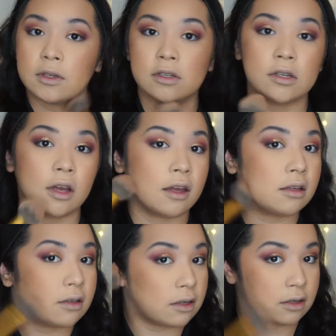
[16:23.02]

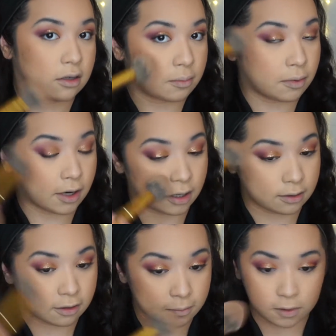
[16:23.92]
just to bring
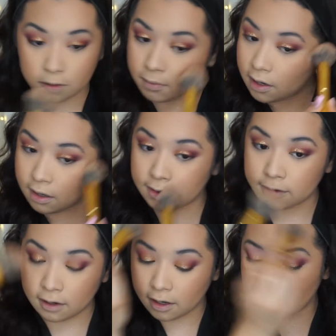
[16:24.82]
some
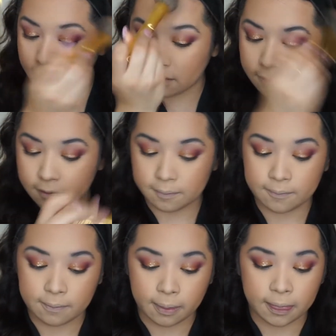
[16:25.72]
luminosity.
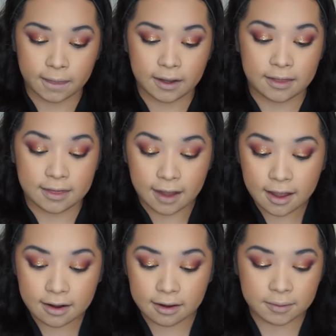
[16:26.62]
And
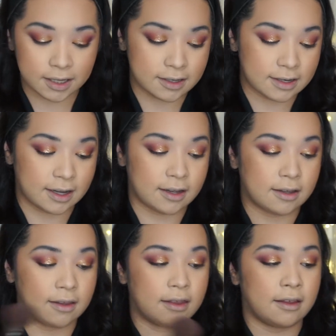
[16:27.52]
then I'm going to take
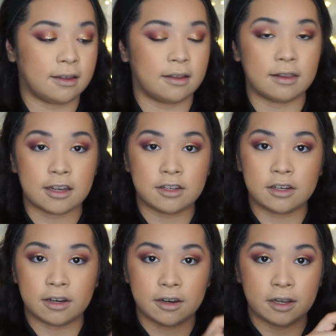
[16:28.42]
the
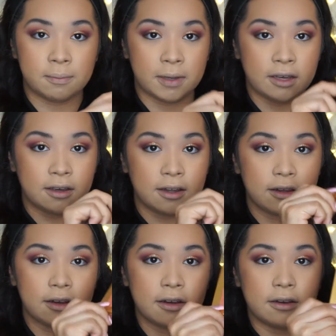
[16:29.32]
Legendary pink
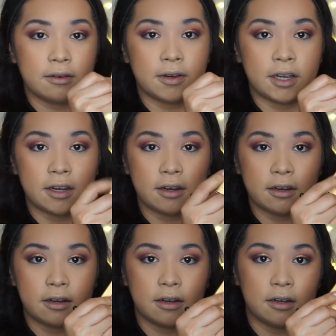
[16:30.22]
color right here
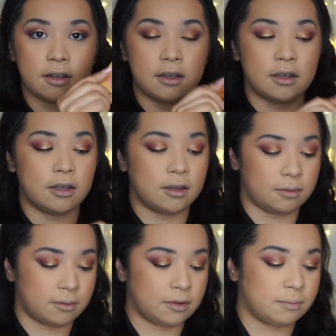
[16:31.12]

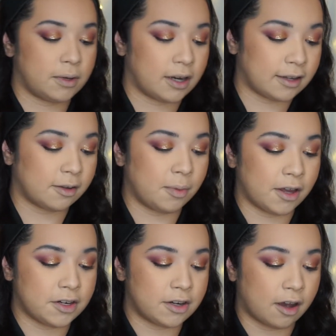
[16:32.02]
and put it as a
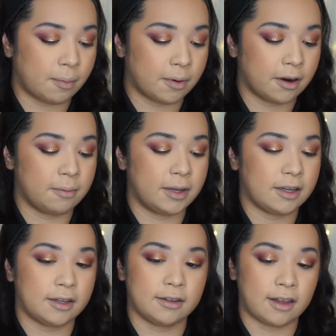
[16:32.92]
blush topper
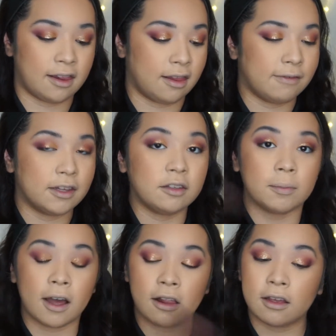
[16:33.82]
because I love this
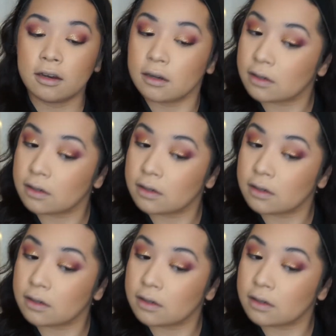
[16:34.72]
palette.